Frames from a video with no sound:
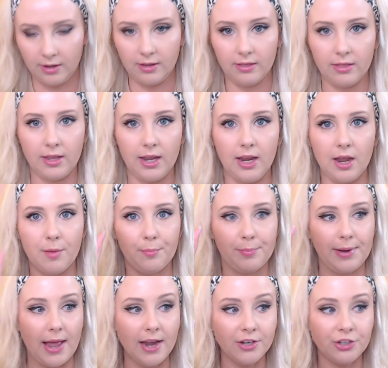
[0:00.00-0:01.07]
the
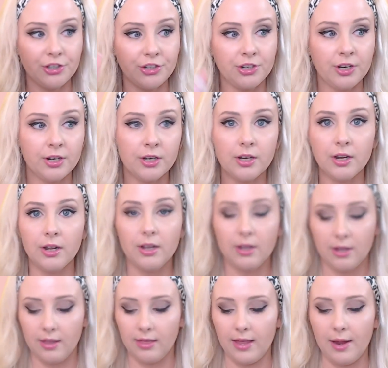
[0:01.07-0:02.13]
blush.
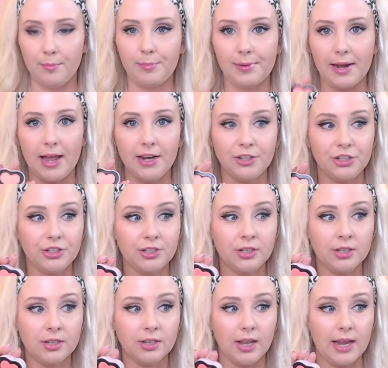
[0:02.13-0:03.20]
That blush,
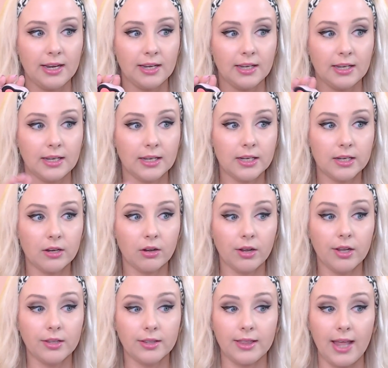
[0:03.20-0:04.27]
like
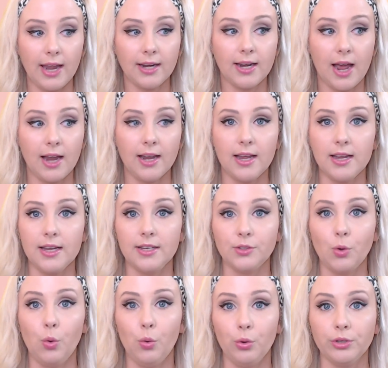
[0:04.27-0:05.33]
that color is
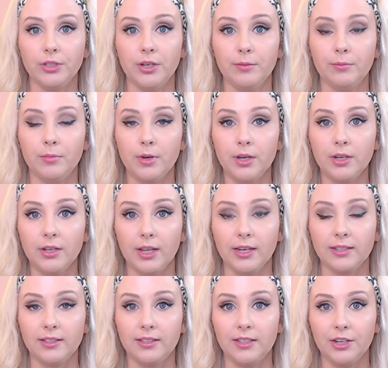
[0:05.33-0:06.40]
awesome. Like
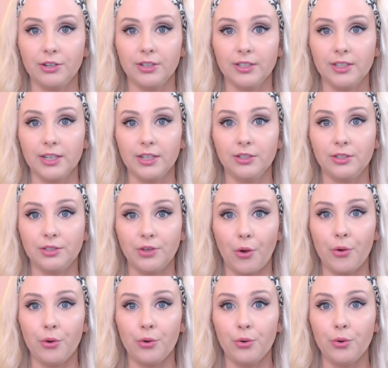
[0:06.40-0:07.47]
seriously,
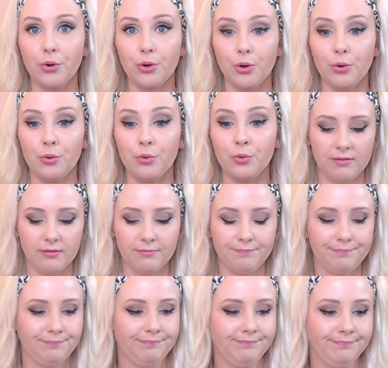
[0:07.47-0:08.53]
so cool.
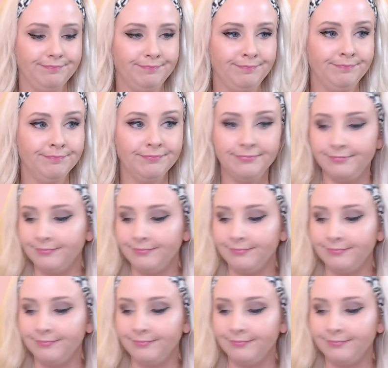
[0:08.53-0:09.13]
Okay,